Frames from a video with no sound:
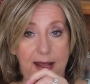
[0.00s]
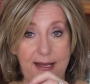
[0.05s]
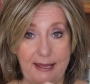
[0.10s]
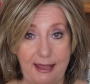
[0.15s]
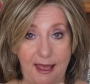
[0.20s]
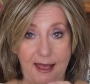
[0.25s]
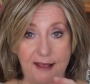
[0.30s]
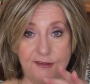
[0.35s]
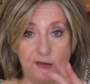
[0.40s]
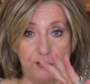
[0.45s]
a
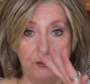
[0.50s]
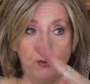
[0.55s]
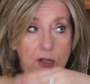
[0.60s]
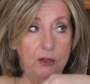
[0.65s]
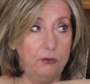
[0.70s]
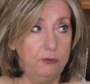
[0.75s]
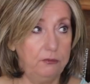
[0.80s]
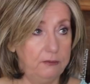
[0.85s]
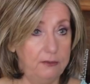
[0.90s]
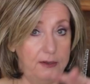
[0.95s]
gas
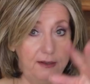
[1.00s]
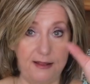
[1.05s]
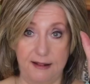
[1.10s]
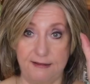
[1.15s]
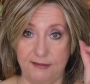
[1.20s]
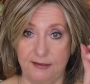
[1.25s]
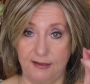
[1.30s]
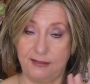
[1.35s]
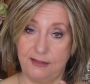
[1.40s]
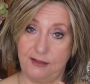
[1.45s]
grill and
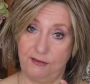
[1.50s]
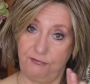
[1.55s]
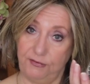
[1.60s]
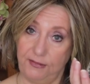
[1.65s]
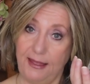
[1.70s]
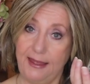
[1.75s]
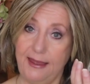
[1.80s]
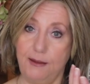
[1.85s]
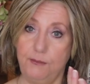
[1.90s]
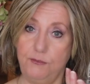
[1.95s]
that's got the
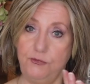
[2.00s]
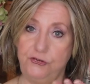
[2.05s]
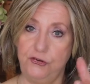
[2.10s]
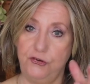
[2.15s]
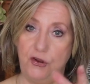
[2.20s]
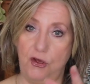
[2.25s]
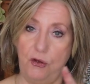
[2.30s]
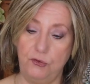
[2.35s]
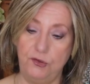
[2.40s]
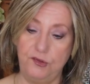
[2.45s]
flames,
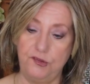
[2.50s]
you know,